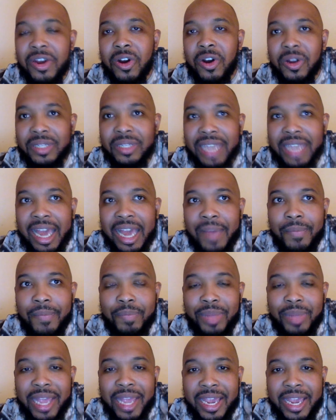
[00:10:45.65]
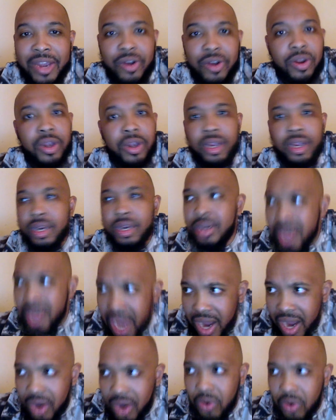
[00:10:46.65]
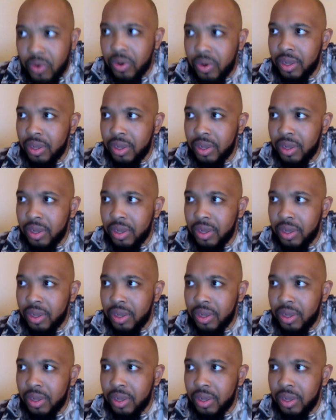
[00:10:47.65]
all-time player? No.